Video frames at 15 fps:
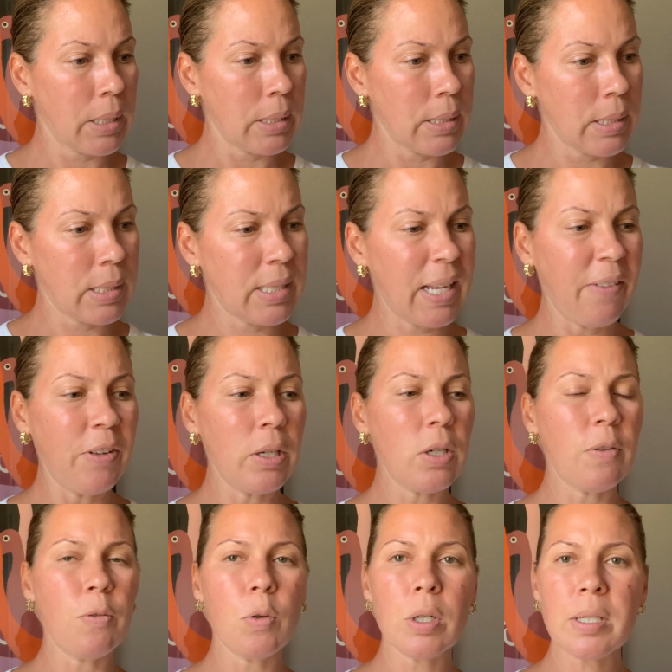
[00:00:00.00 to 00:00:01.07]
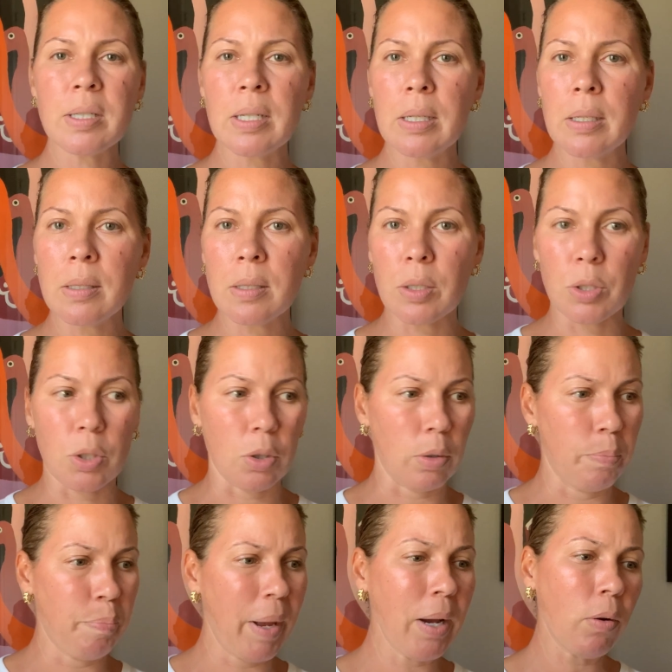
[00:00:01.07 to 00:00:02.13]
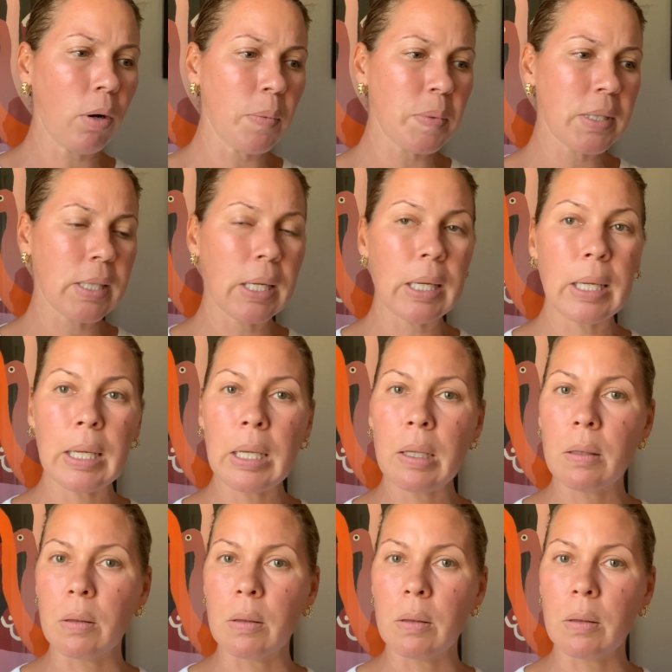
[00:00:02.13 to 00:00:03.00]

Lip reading: 7 divorces, your bankruptcy,